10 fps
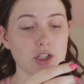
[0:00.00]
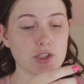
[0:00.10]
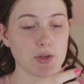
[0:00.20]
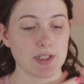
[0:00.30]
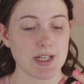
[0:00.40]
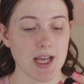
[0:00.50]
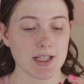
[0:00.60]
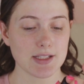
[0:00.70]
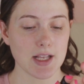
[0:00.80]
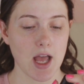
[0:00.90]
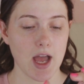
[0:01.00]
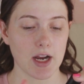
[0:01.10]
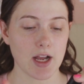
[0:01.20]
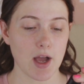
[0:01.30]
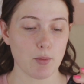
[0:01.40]
So it does
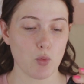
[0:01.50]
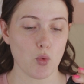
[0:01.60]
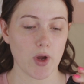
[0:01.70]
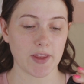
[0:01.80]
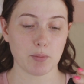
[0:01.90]
come with